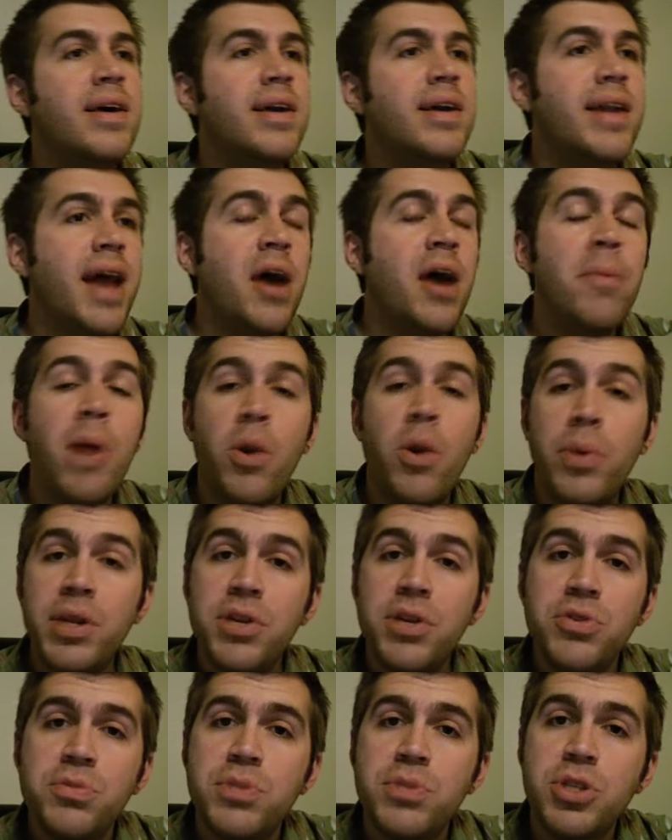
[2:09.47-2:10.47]
Now my
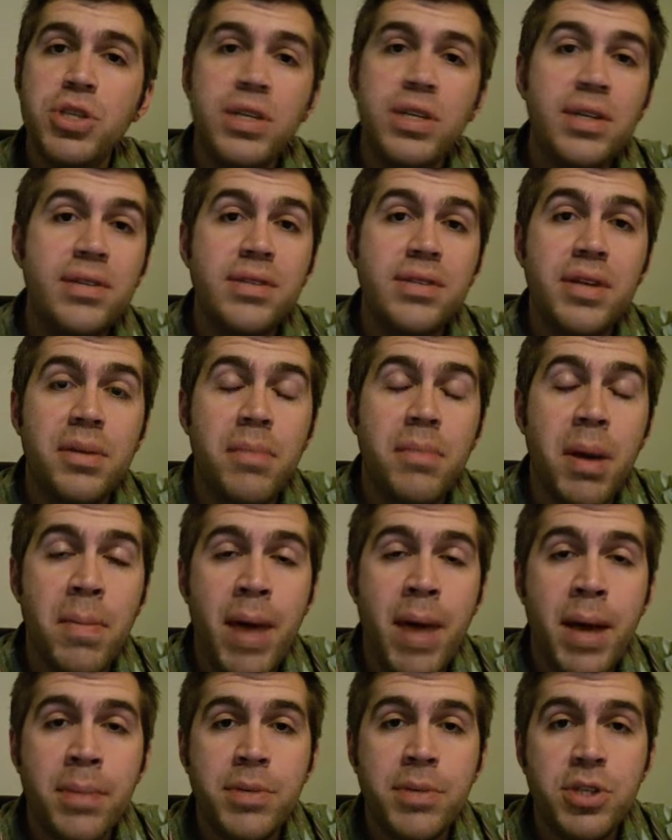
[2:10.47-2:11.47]
Windows machines and my
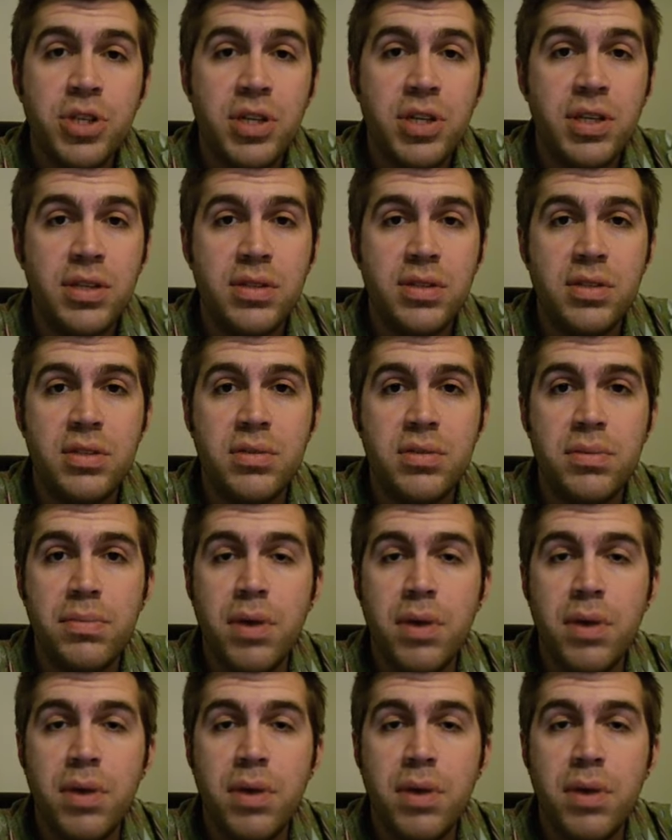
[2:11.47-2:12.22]
Mac machines